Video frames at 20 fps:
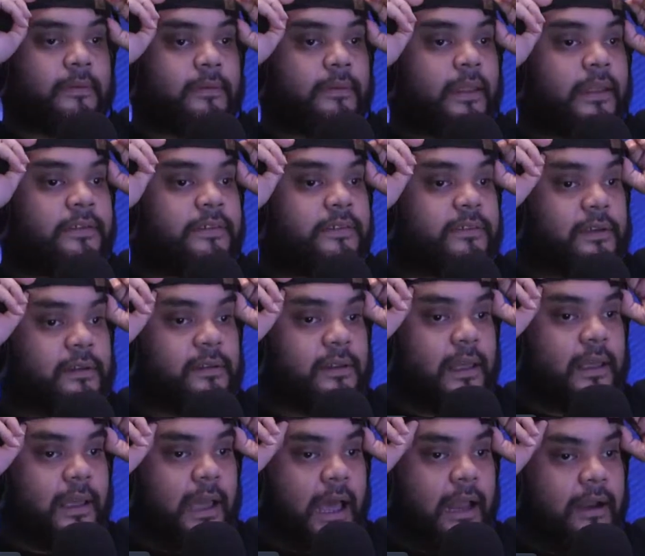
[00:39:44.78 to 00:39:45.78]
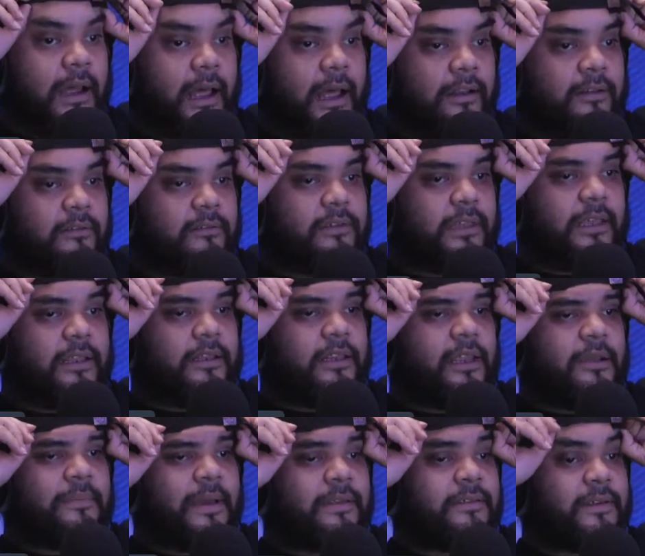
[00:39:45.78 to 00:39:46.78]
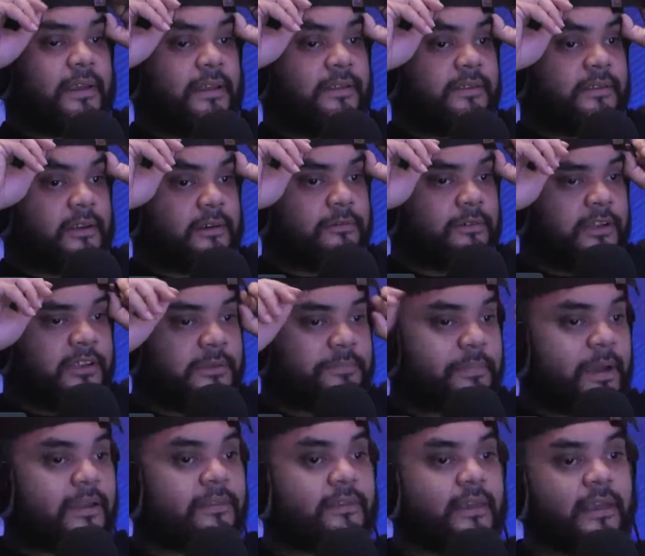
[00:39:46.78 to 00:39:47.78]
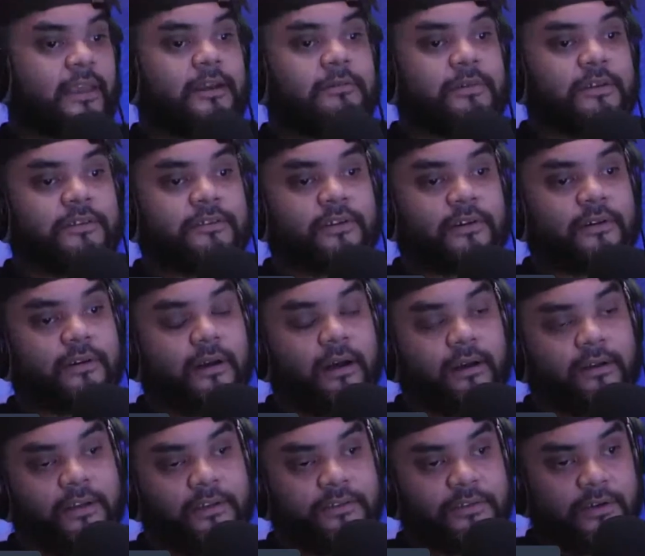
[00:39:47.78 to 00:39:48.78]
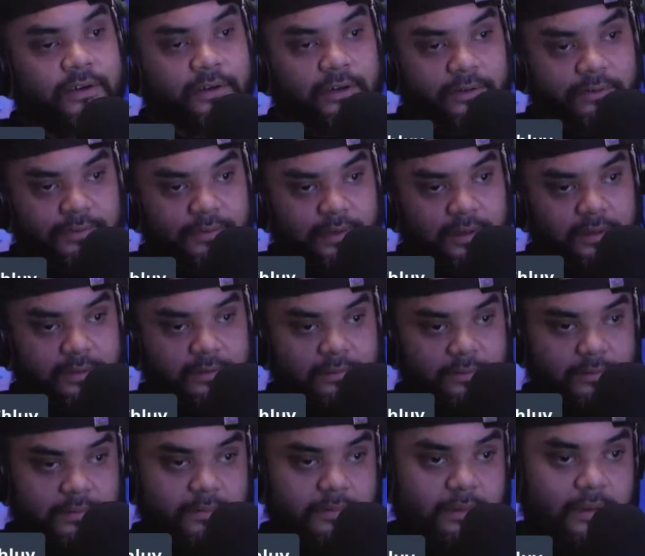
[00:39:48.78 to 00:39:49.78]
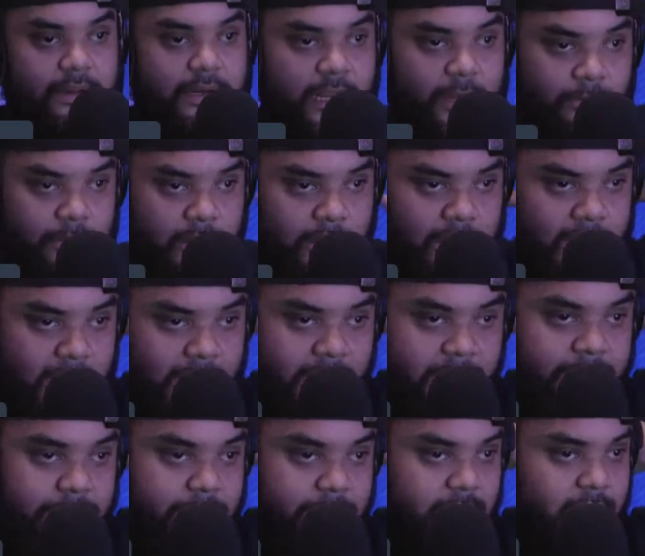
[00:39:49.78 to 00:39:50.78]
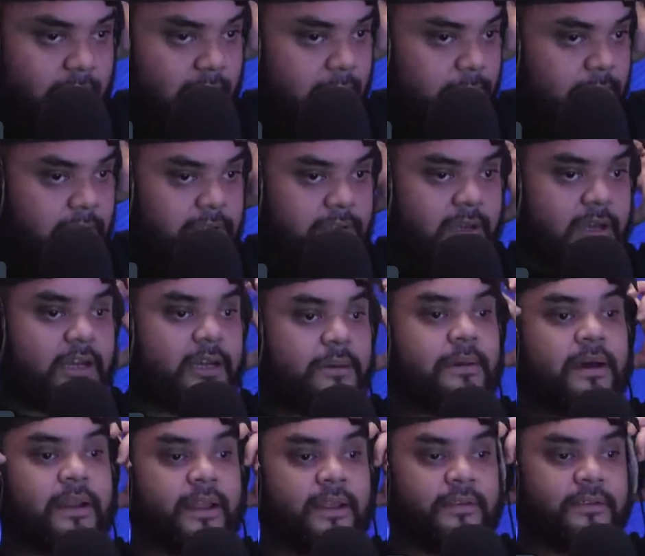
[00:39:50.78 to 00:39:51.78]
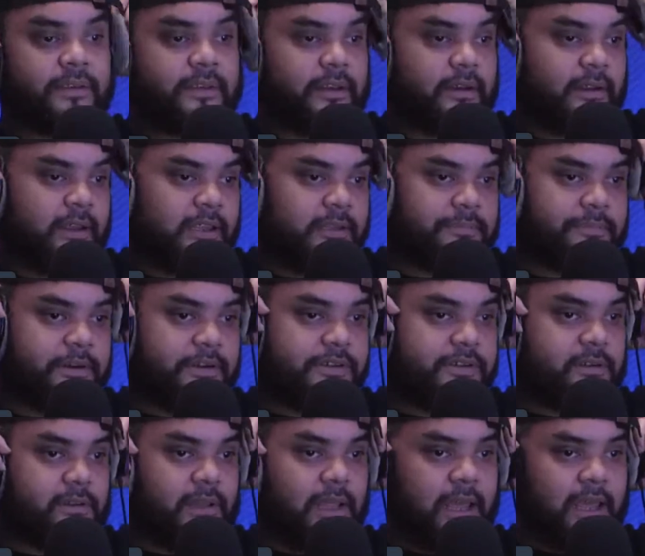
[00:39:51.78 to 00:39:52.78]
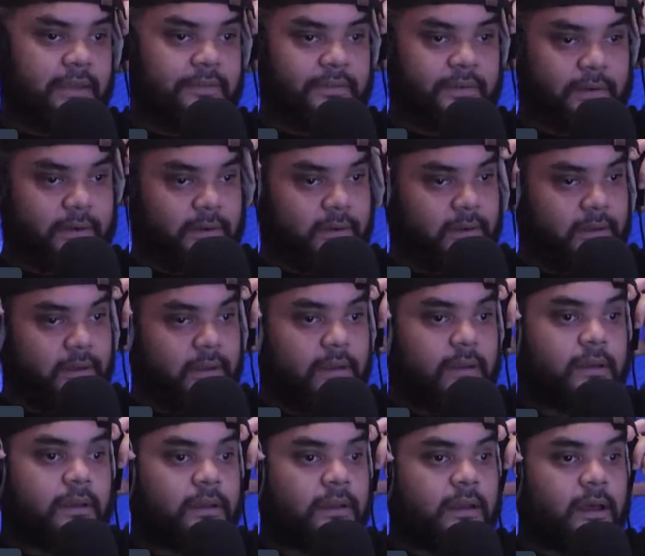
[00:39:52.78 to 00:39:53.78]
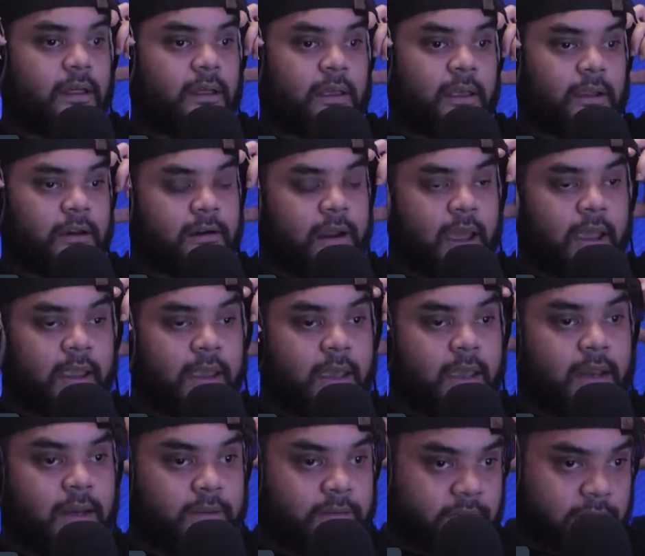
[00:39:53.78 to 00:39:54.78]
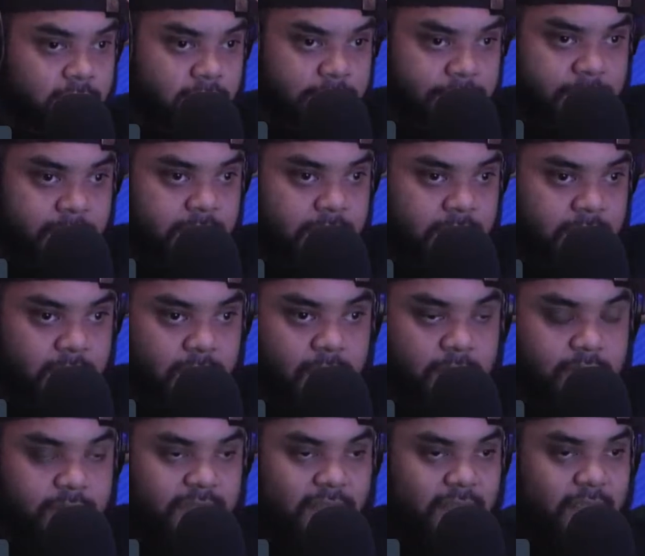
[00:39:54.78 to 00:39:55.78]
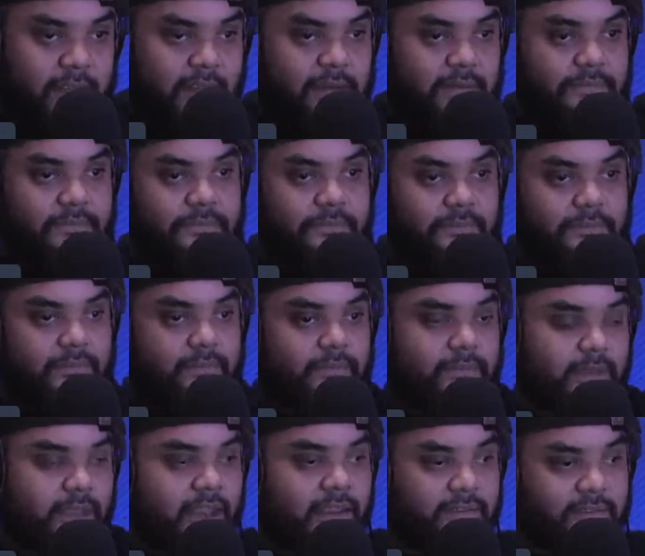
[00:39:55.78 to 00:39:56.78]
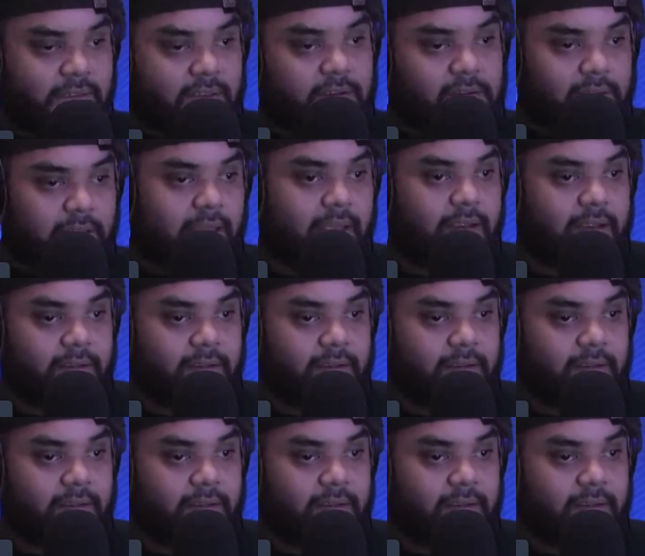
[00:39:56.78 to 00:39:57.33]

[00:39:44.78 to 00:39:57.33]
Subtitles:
still like. I don't think DMX gets the respect that he deserves. they want to like, and they want to talk about his, his personal life, calling him crackhead and stuff. But it was like he's still like,